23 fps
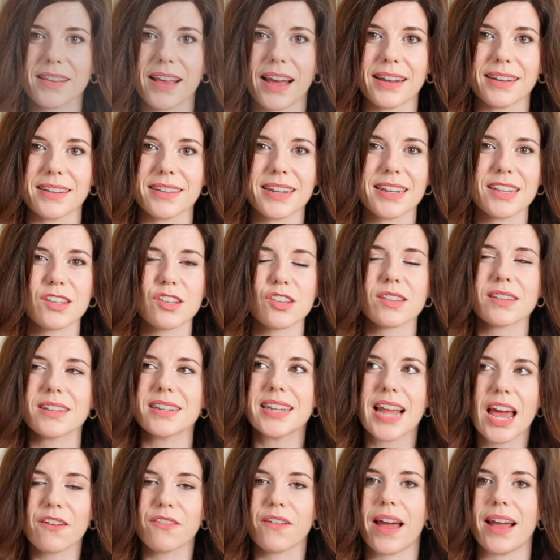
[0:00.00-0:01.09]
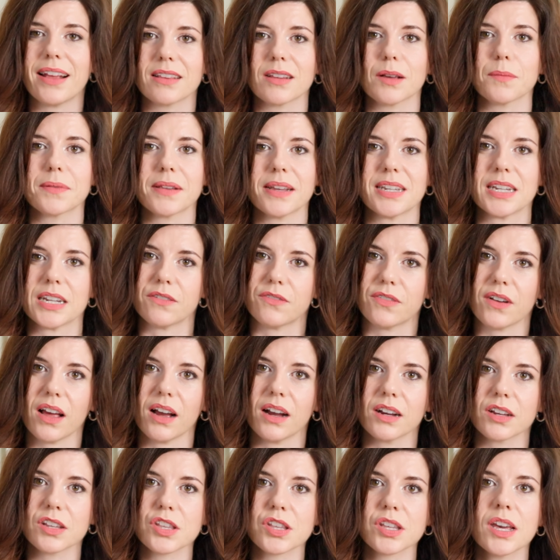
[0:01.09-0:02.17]
and it just never ends up sitting
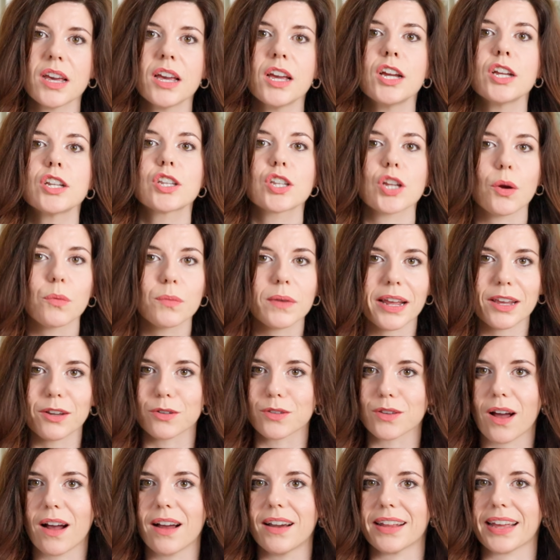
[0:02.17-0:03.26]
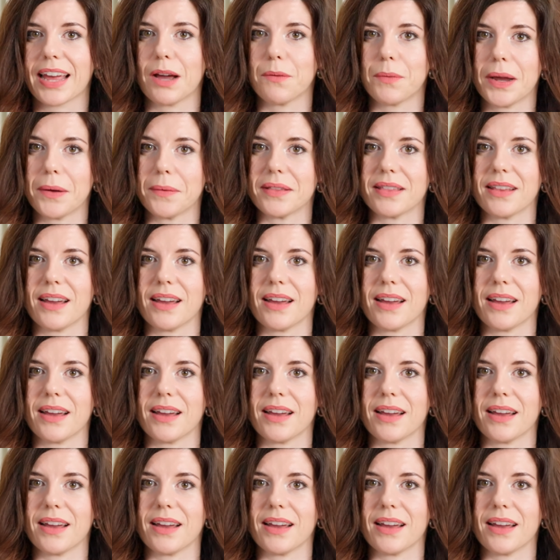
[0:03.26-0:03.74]
flush. Don't let your tiler get away with